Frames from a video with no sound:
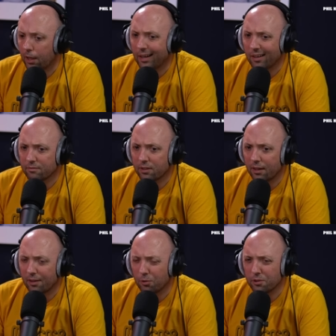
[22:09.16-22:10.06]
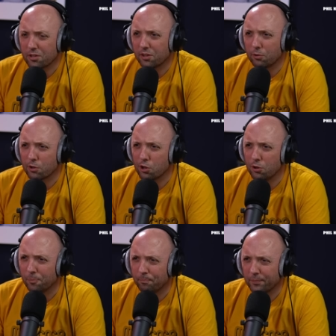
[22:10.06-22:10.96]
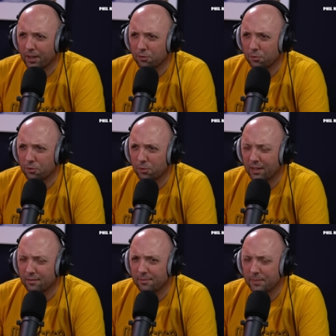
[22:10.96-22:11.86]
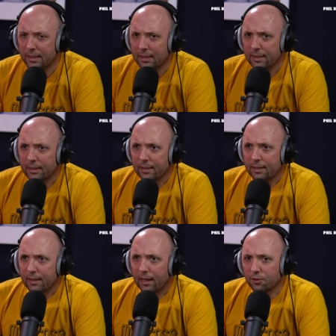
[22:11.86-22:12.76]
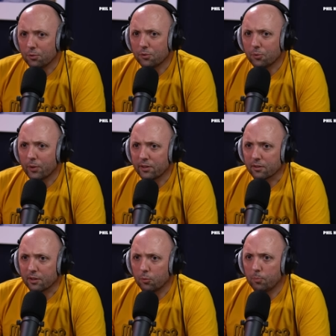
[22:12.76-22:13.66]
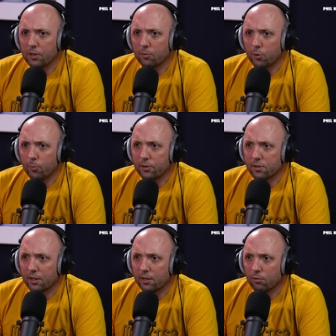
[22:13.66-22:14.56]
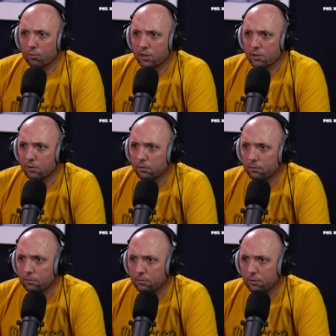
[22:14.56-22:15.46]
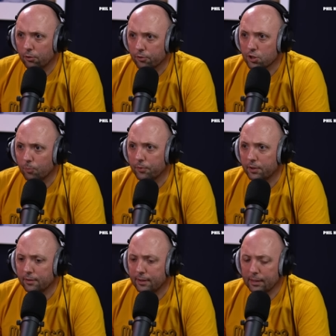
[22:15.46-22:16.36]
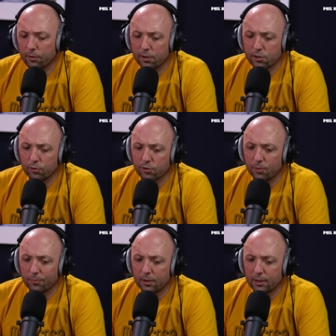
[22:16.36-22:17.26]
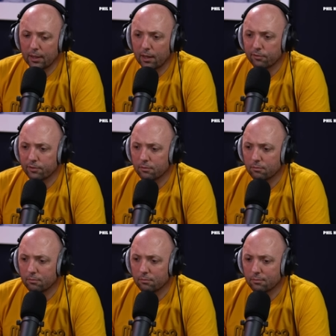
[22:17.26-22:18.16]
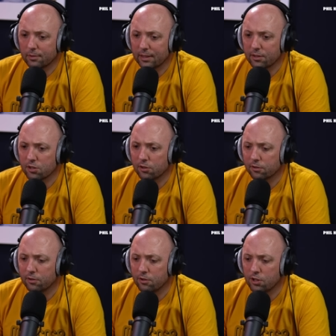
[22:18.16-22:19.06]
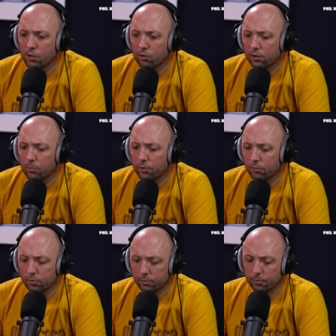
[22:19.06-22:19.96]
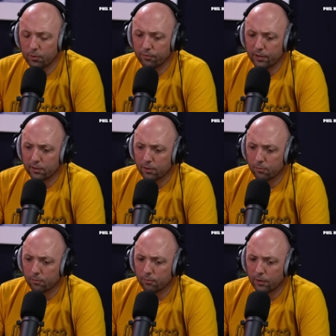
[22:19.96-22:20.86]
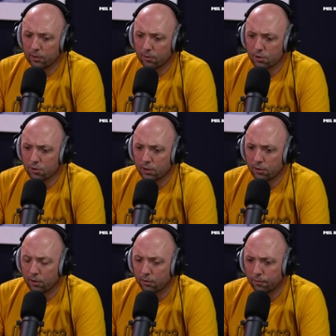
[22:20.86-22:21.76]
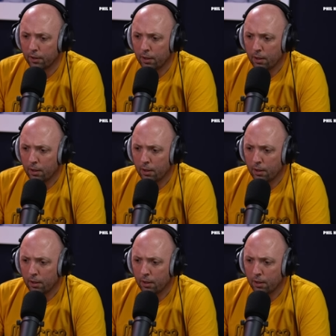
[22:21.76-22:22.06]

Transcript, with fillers: I, I, I'm honestly not sure. I don't know. I, I don't know whether it would be the moment to kind of risk on something, take a risk on something that you haven't kind of stuck to generally, but we'll we'll find out find out soon enough.